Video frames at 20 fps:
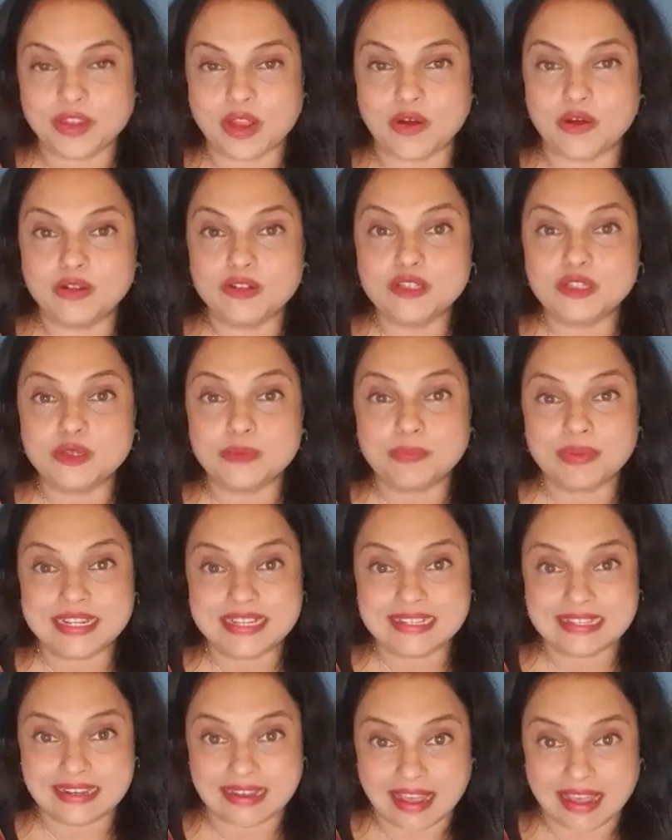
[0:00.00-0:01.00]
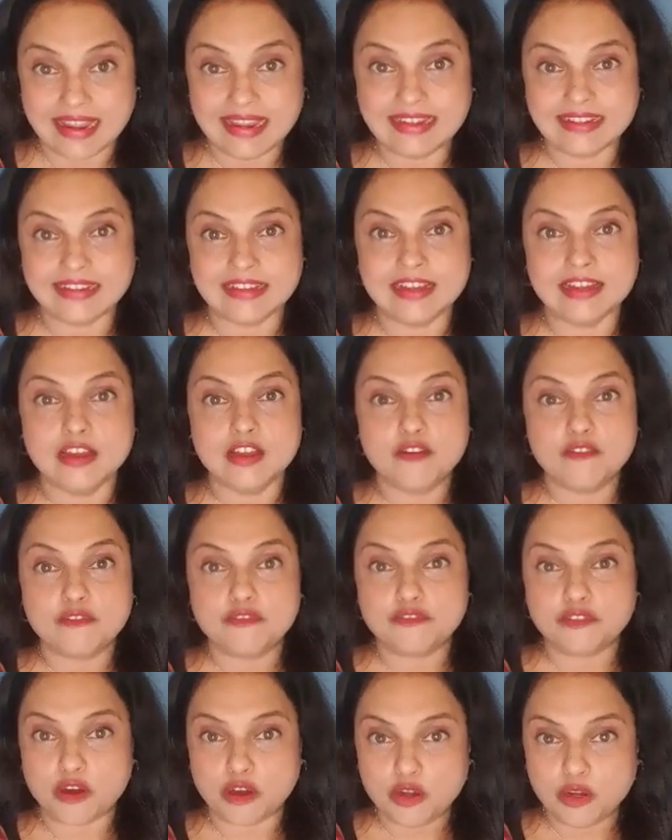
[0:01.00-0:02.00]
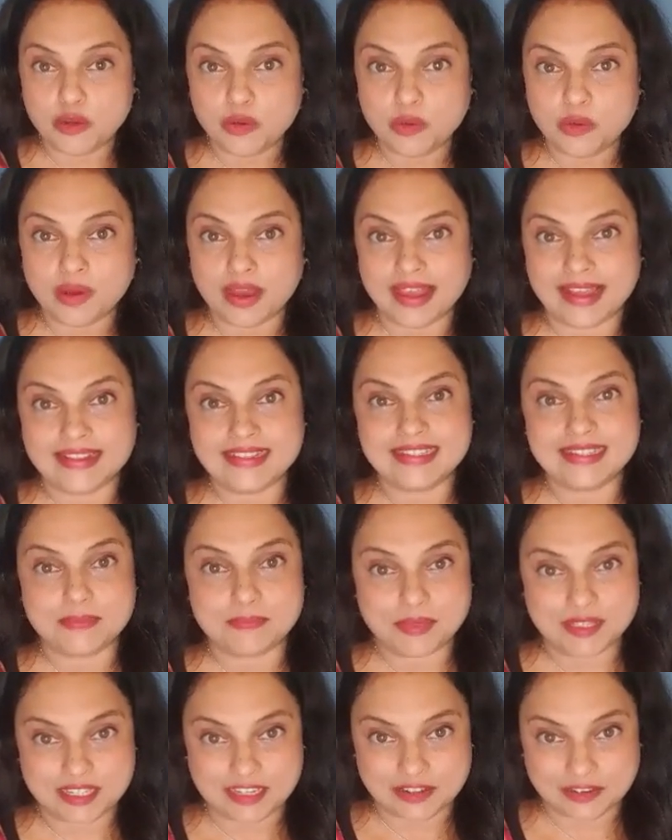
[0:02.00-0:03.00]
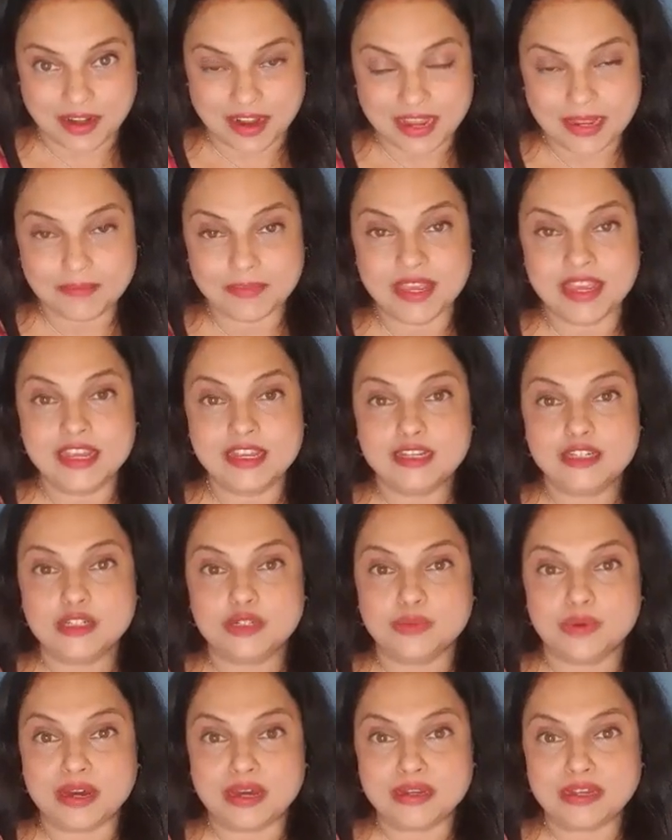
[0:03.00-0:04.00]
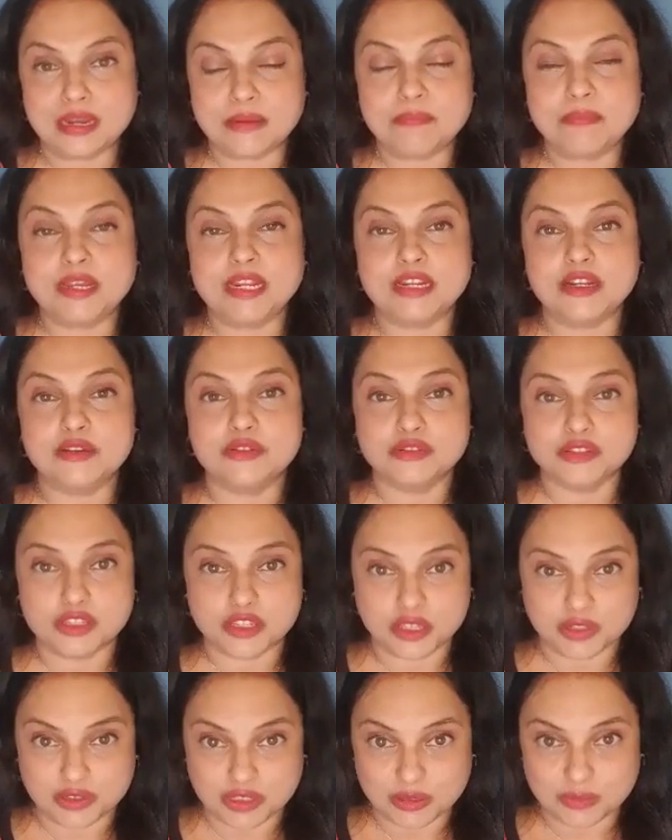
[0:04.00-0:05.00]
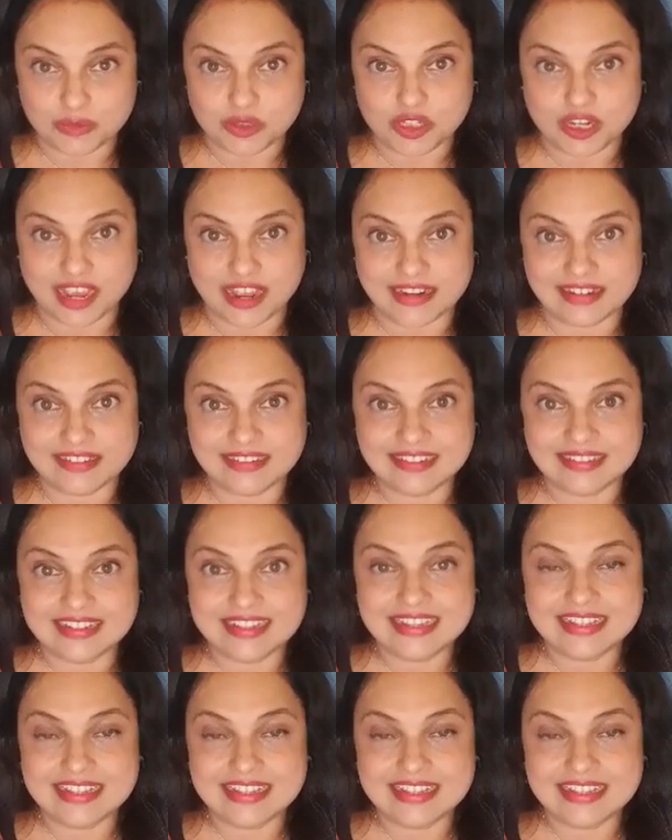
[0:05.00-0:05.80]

Also please like, follow and subscribe to our Nutmeg Notes YouTube channel.